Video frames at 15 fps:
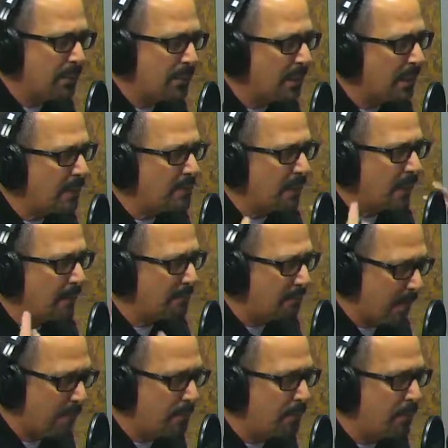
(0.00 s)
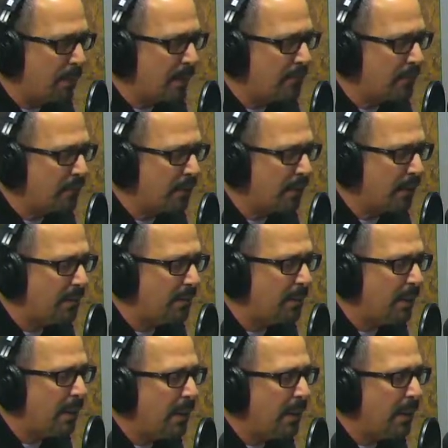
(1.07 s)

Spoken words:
times. I'm praying for him.